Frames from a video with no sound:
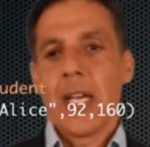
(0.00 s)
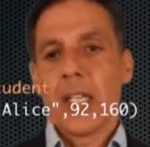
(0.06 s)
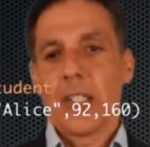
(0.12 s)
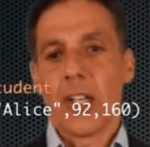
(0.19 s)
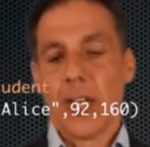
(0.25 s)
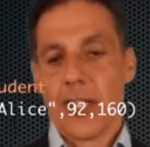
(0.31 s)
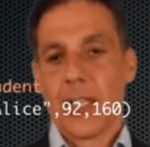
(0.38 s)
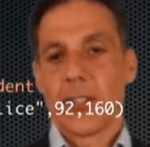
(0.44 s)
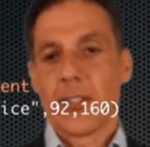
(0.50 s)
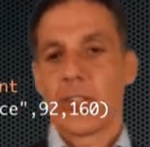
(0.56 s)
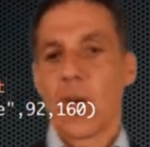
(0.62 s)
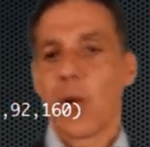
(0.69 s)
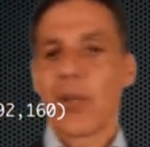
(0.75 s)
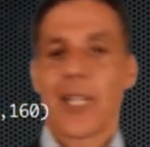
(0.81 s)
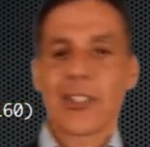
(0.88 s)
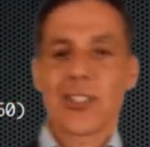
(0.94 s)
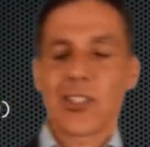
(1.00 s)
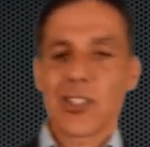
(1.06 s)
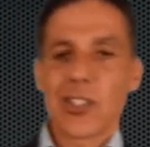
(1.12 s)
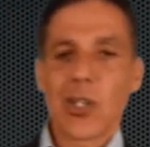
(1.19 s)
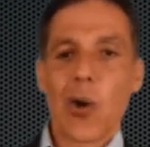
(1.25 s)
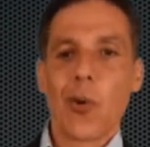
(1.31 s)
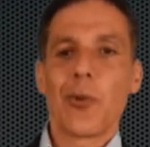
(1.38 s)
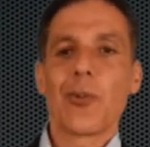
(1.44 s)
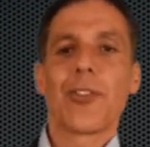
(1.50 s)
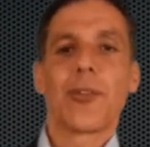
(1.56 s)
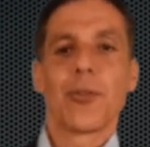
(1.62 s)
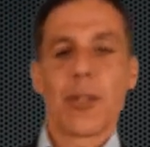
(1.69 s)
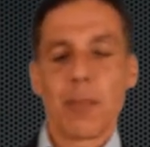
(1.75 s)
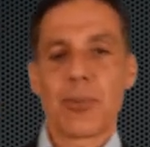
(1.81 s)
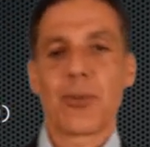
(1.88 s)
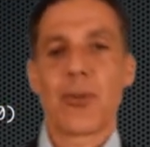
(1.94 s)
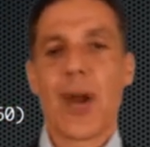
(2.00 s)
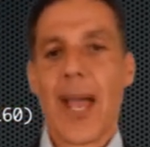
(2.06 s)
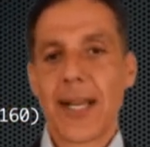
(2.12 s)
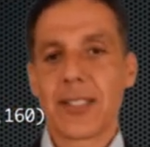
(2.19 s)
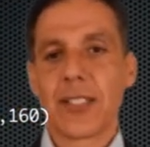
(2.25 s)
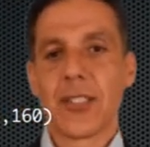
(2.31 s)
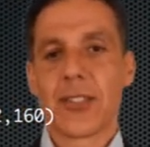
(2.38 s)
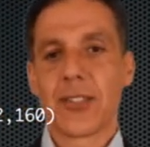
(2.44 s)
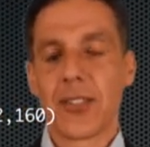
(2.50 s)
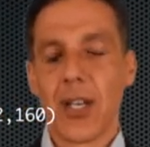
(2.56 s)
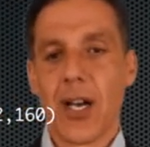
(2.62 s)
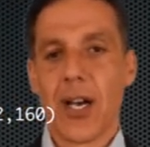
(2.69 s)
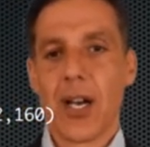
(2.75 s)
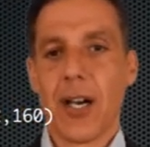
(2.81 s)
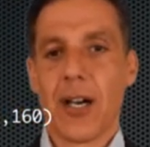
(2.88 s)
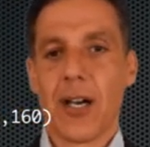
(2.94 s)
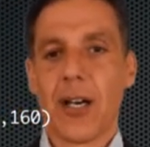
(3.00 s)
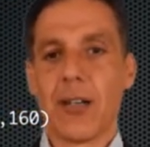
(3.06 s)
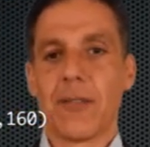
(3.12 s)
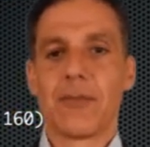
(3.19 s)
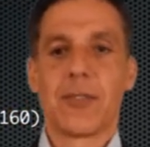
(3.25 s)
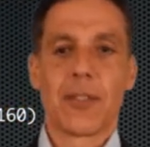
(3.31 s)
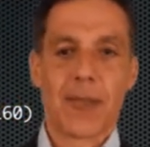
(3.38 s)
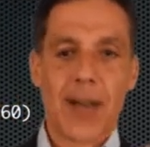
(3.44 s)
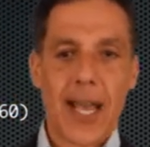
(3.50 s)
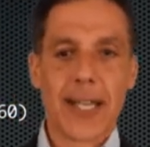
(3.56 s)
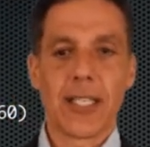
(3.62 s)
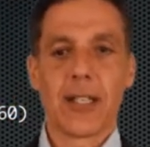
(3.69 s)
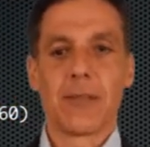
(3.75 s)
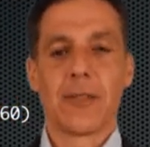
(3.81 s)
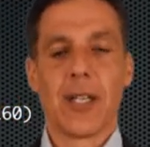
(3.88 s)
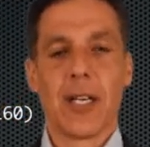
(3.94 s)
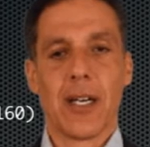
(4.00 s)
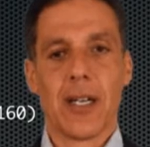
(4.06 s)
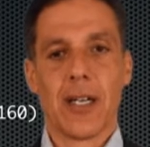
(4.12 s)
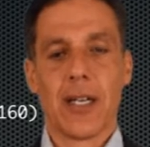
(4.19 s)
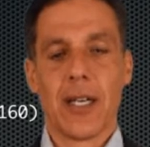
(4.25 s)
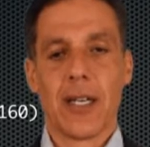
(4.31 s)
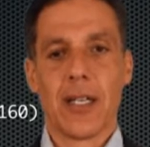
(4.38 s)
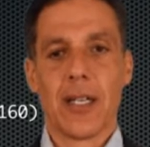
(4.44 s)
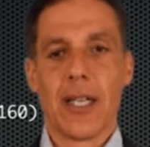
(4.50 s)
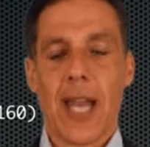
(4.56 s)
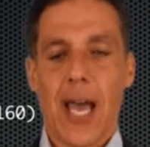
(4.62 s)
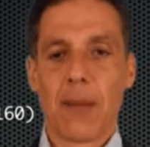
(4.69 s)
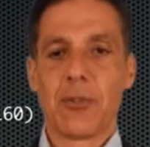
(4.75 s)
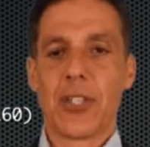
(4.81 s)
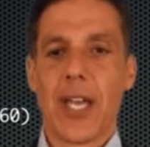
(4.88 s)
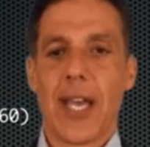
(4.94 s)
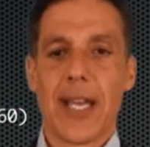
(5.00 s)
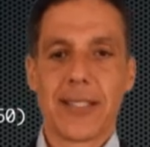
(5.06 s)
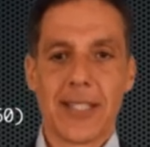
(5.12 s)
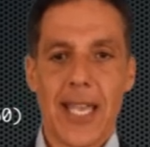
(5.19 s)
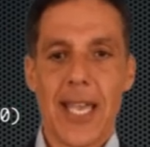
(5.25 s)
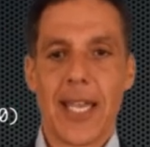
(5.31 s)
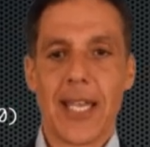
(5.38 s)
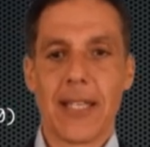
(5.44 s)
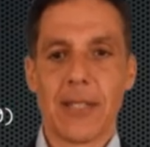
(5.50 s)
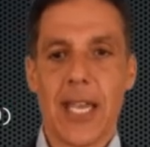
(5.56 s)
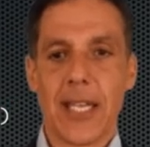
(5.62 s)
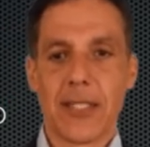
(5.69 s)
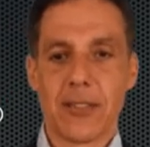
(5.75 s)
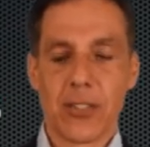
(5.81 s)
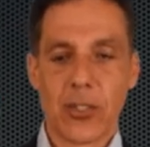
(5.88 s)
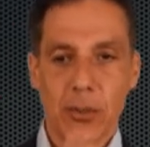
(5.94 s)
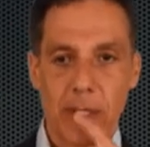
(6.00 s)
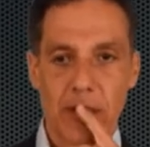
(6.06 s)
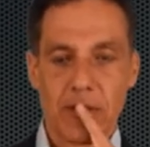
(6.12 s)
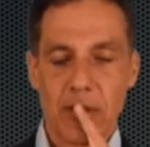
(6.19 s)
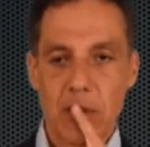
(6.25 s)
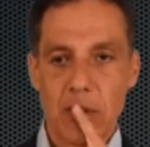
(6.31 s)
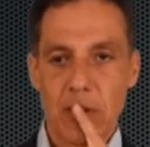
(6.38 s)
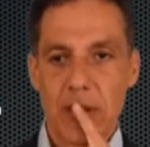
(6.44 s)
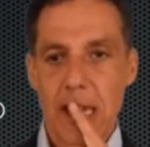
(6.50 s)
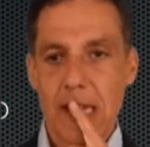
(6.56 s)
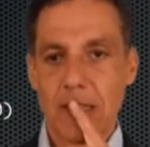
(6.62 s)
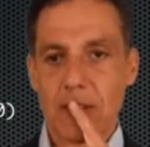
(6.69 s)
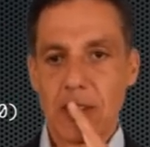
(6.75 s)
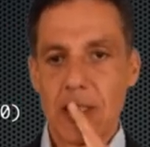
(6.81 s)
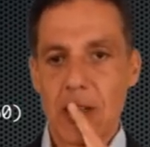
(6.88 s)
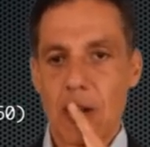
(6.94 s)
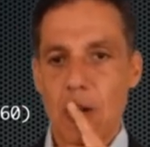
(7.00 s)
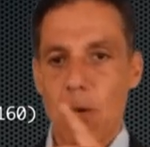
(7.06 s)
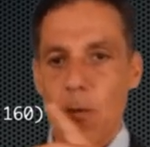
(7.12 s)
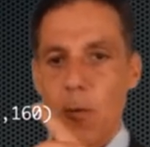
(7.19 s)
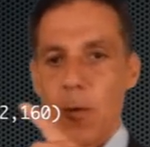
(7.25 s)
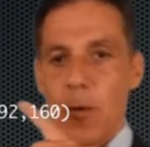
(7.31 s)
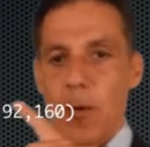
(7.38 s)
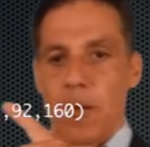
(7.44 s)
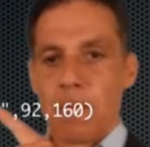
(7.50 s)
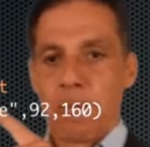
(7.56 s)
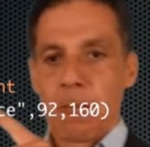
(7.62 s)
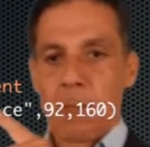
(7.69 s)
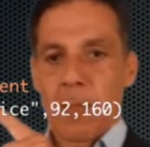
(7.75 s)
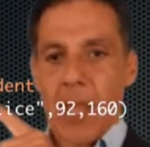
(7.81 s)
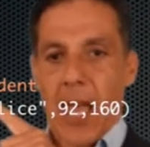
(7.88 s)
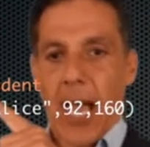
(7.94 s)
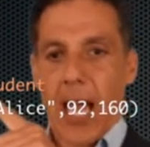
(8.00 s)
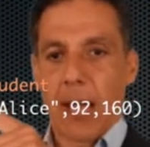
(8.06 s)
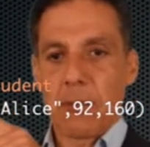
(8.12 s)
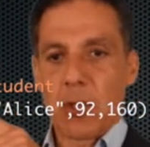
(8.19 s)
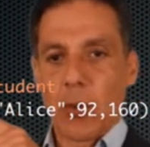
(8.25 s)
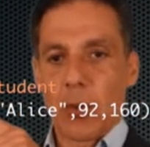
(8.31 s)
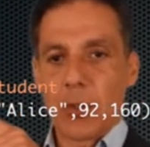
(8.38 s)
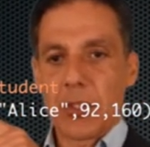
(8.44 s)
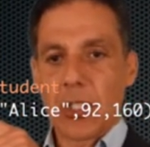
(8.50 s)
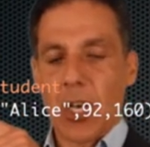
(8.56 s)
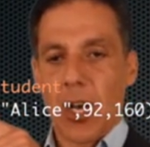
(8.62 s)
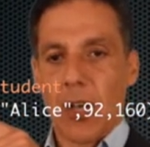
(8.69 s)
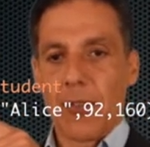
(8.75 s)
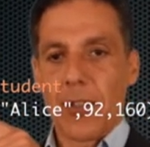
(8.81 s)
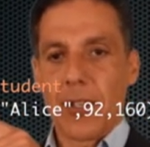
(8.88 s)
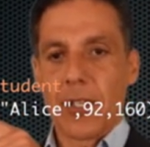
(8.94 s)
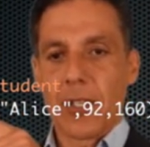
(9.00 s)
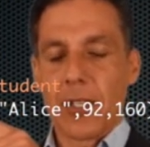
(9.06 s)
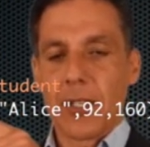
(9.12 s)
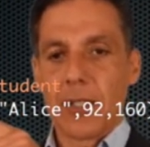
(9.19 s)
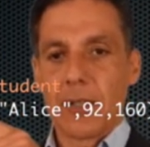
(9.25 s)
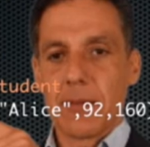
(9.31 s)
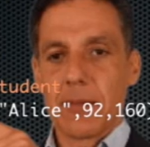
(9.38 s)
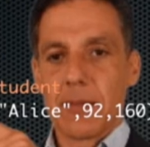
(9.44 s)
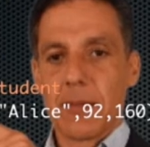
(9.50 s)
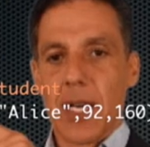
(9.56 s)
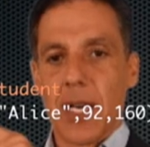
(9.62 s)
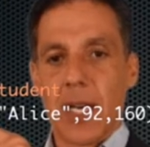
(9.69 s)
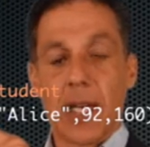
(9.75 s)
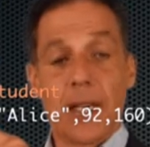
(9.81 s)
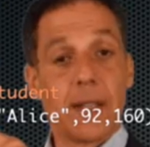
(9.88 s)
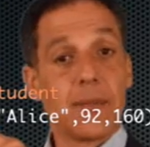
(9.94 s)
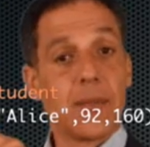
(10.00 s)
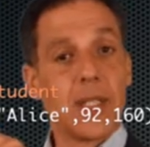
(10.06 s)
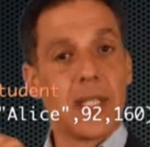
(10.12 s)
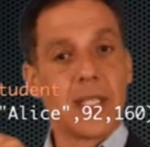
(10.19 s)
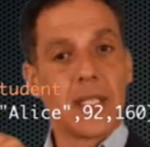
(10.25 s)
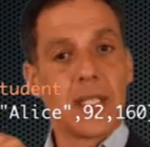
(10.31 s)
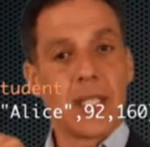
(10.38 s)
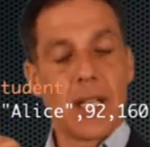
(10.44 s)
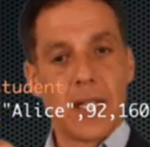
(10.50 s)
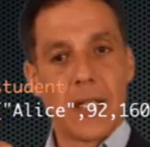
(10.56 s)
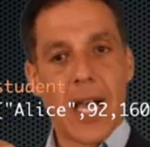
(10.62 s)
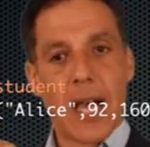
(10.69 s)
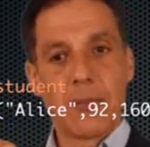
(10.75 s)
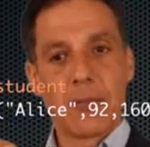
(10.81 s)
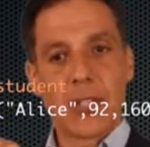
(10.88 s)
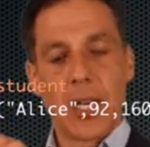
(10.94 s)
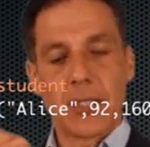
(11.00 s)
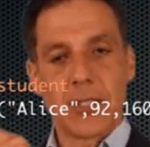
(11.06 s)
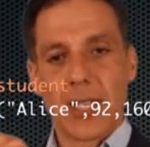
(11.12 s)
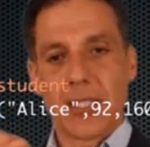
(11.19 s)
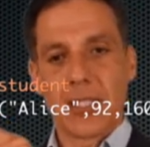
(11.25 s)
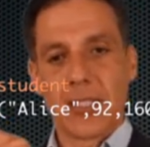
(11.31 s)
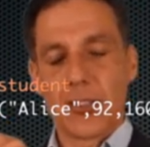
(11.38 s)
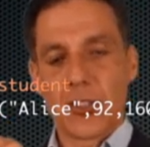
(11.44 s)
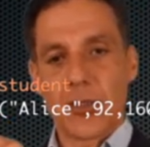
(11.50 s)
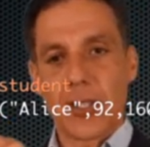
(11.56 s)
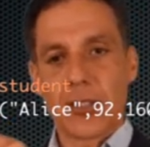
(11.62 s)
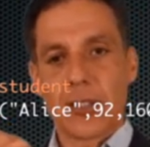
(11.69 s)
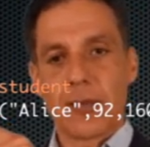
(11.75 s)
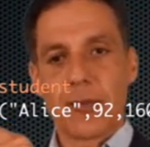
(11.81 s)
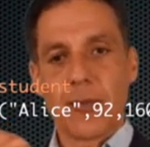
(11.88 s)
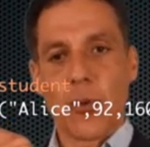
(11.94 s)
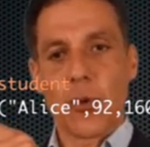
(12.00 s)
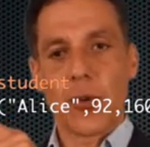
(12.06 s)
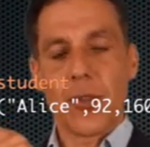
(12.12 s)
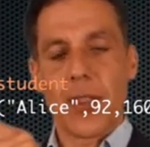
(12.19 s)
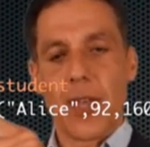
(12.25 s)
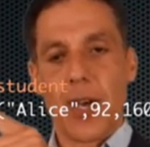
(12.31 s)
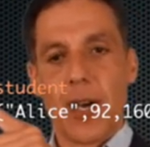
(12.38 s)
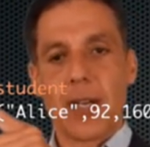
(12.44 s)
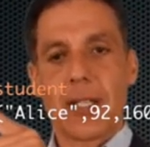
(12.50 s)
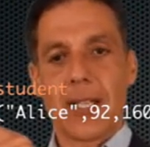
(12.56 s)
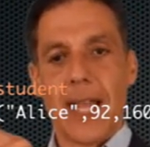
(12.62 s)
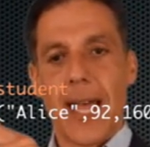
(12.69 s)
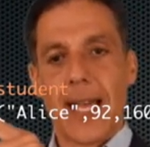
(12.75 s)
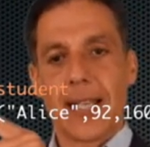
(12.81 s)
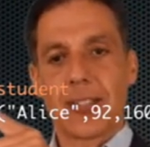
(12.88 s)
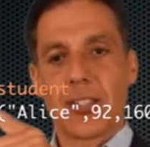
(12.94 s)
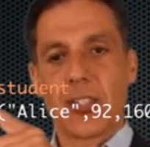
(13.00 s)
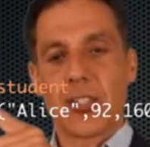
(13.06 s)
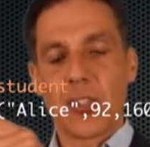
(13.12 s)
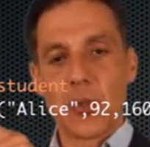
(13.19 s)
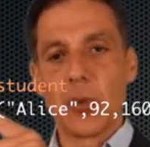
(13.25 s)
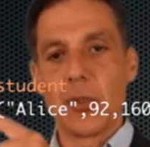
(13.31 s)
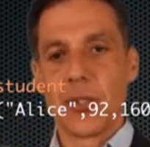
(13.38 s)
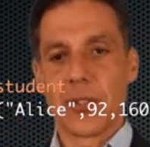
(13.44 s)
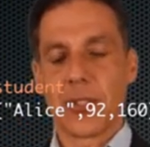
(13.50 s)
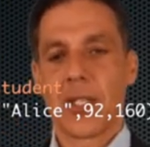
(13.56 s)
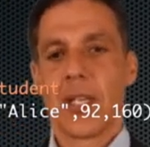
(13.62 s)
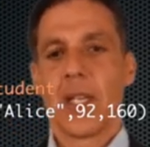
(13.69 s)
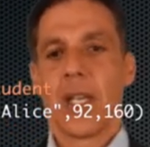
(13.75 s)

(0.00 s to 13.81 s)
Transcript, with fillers: Good, so let's go through the practice of defining a, uh, uh, an object and, and doing a few things. So I'm going to call the uh, a, a, constructor for the class student.